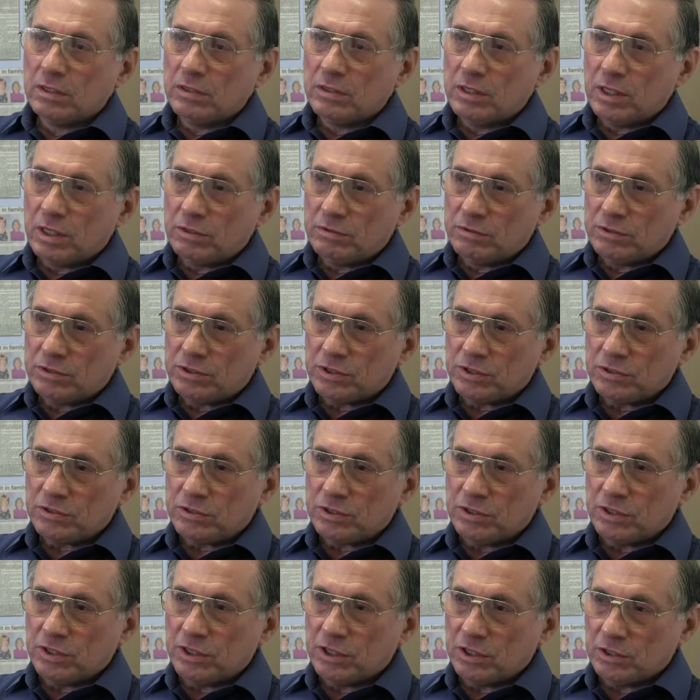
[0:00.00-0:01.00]
They're
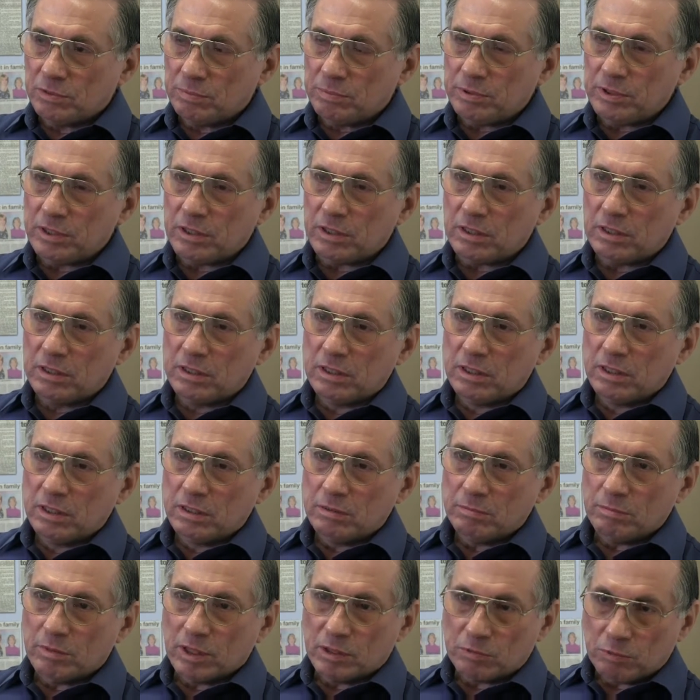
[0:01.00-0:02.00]
interested in helping
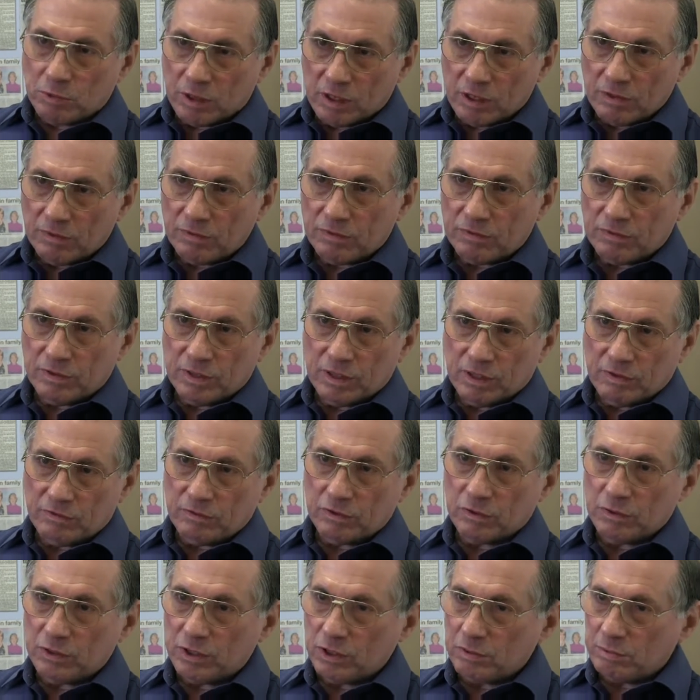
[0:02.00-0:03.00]
my wife and
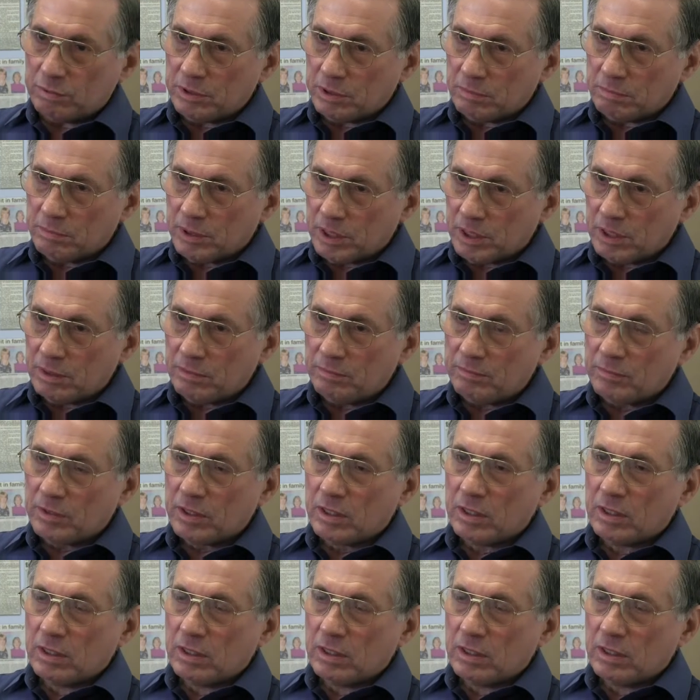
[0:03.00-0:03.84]
therefore helping me.